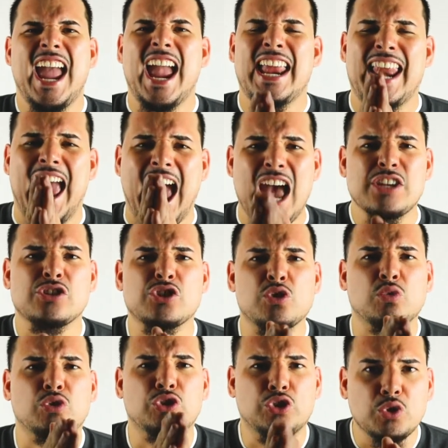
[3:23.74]
And as
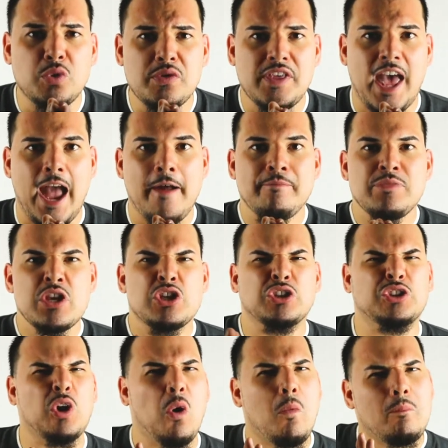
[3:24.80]
you do that,
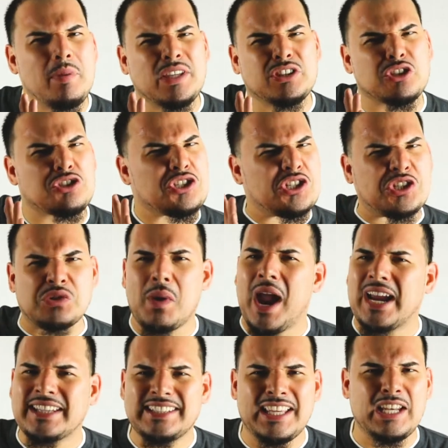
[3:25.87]
don't be
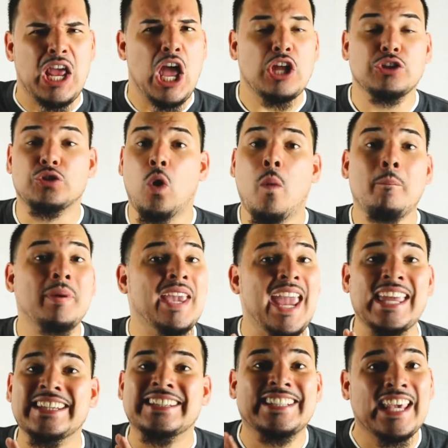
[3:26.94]
distracted, don't be
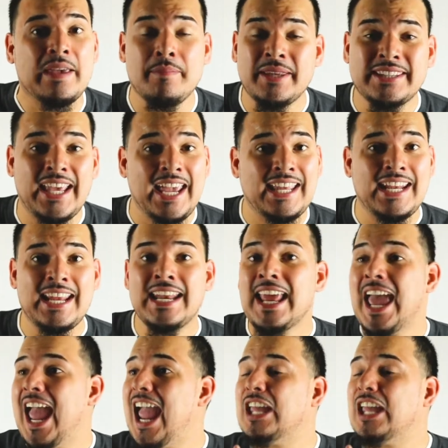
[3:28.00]
intimidated,